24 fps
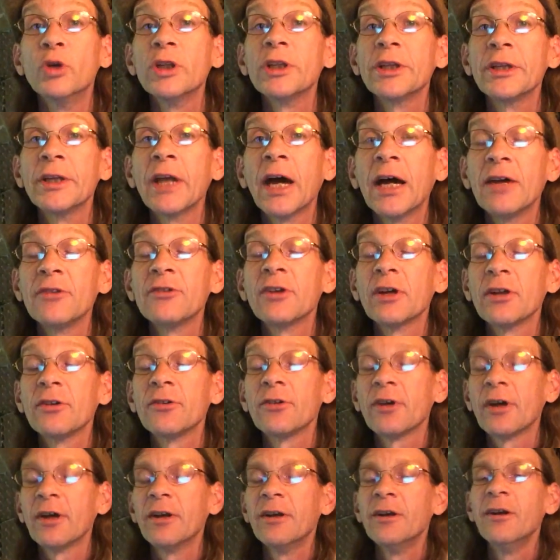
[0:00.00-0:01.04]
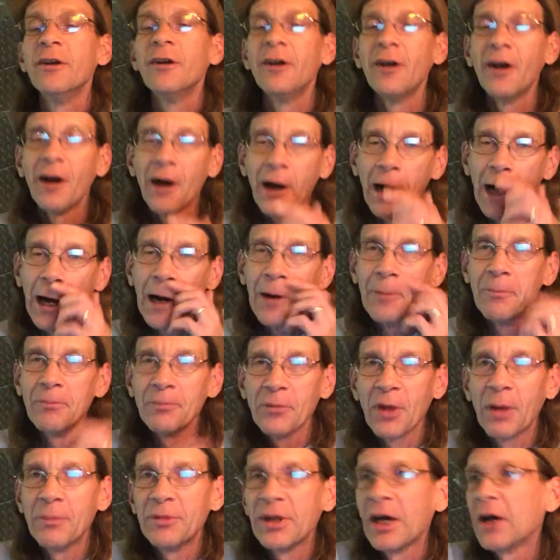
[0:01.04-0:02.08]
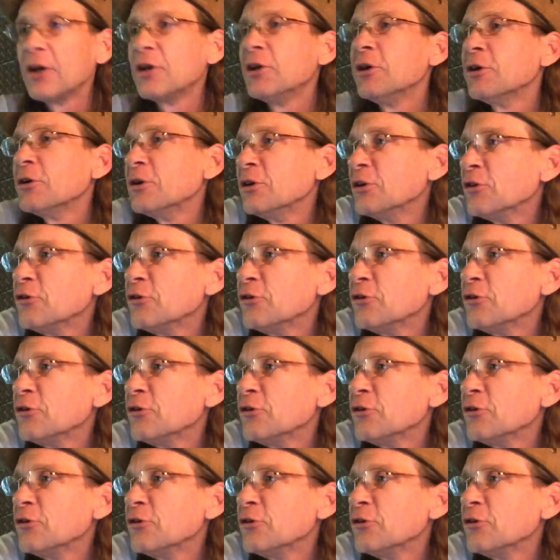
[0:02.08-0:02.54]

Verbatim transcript: really nice outside. Um, I'm down here